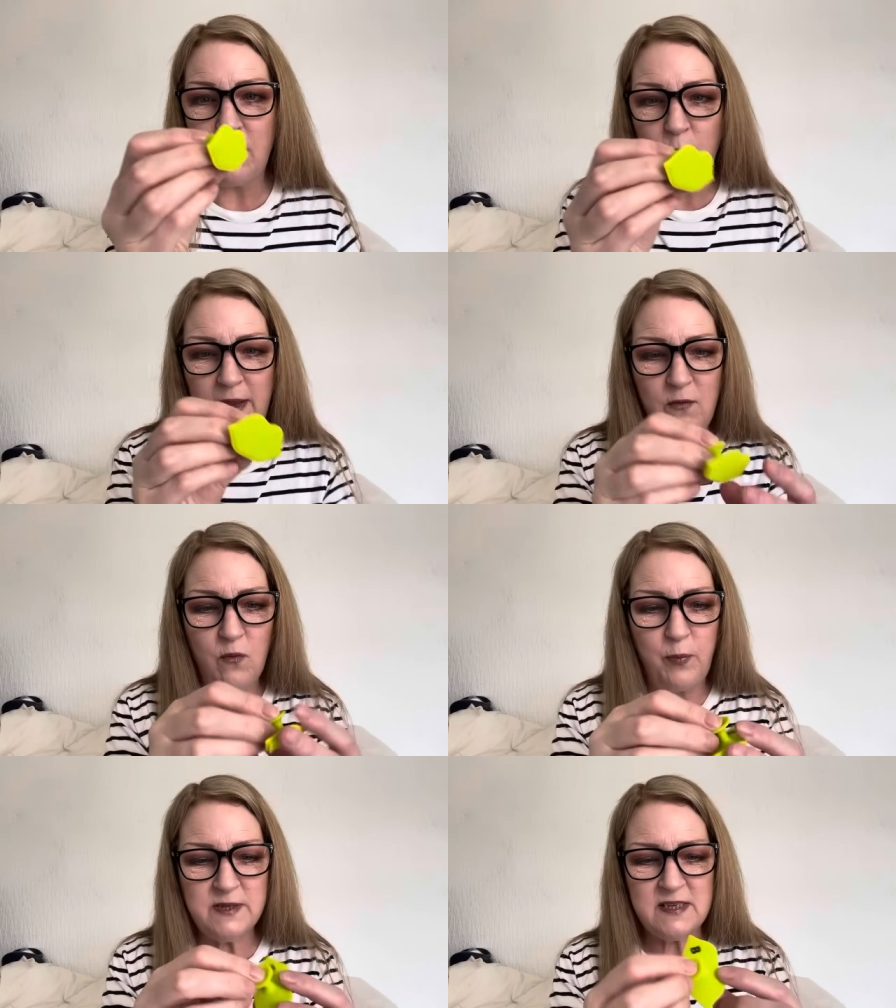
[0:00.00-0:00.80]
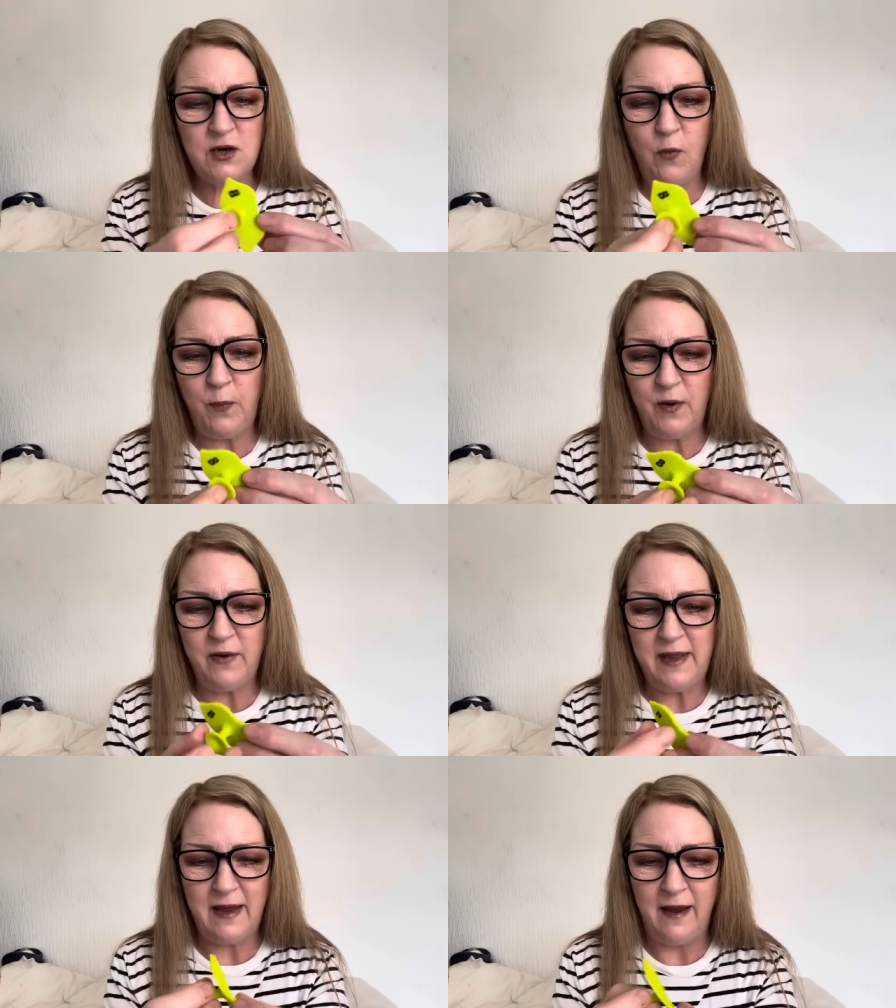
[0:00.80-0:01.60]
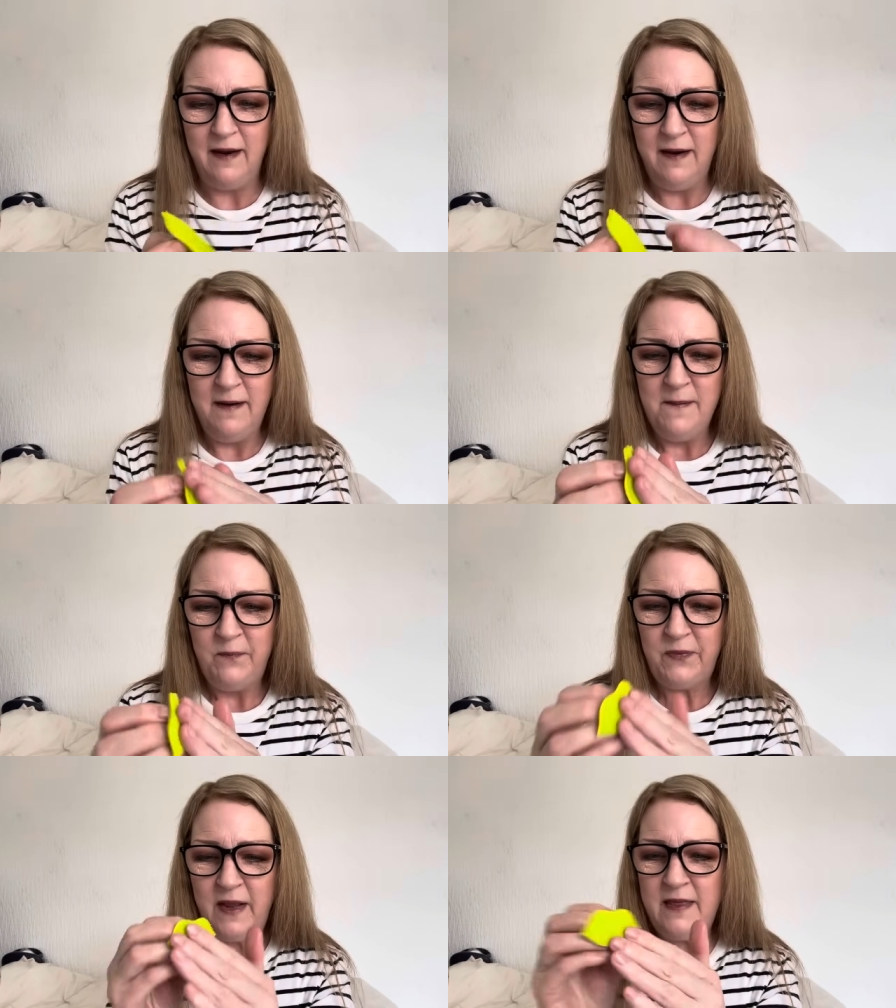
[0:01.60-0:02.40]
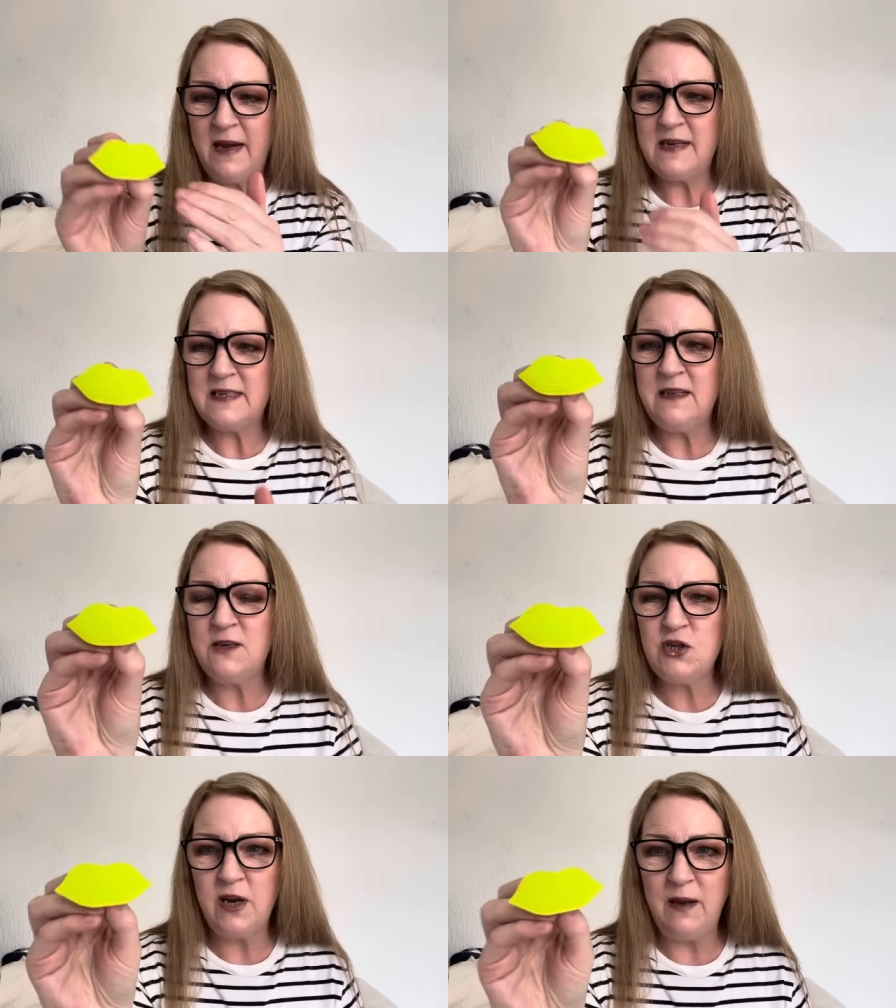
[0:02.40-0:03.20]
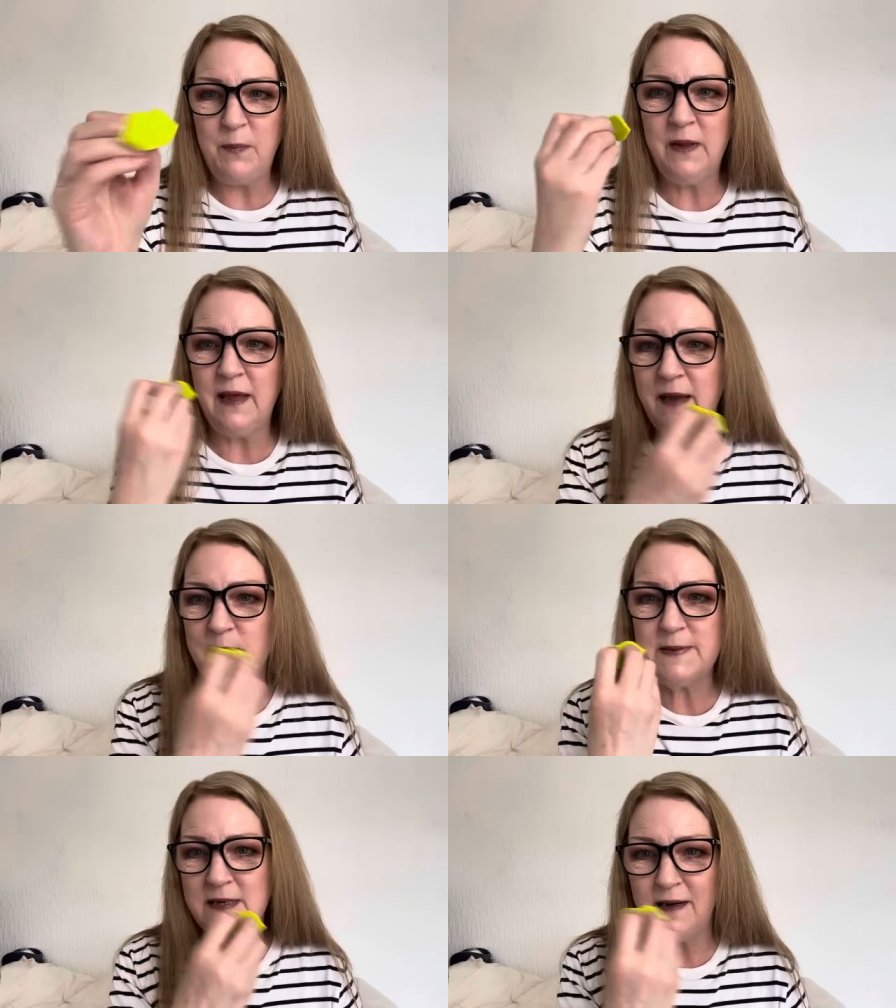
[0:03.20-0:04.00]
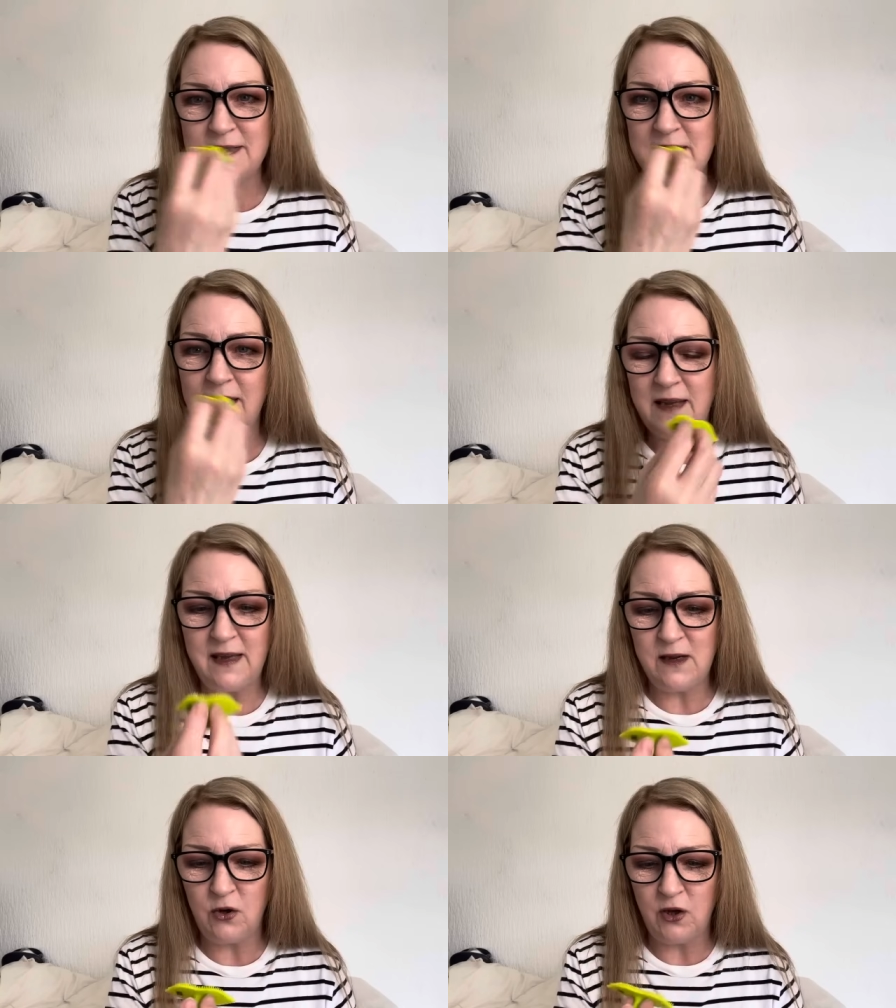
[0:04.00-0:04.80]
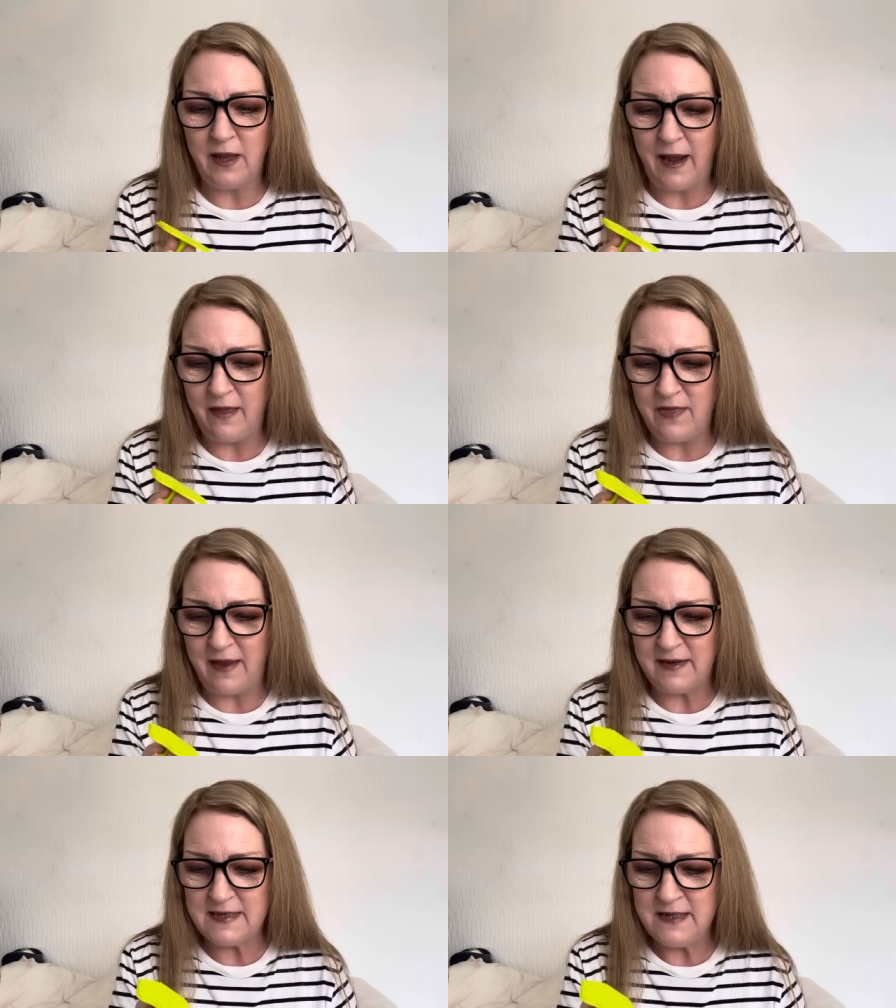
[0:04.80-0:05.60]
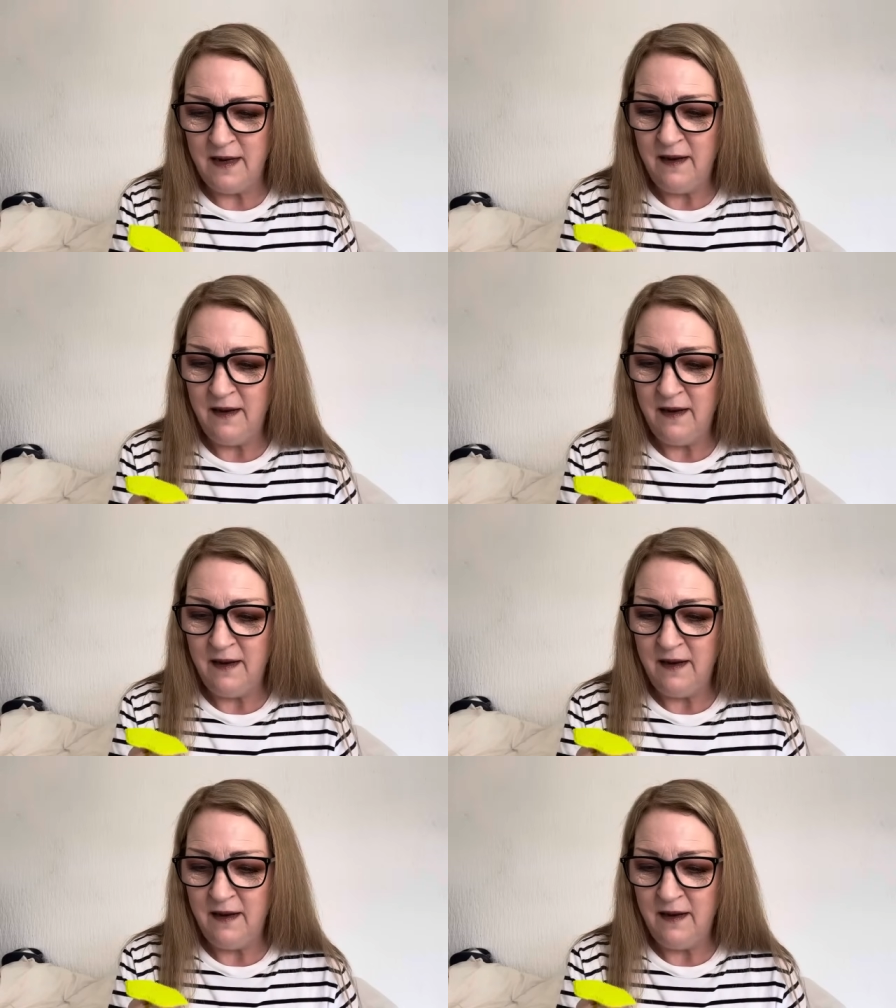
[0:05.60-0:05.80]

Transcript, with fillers: a wee rubber stopper here and then it's in the shape of lips and I take it you go like this.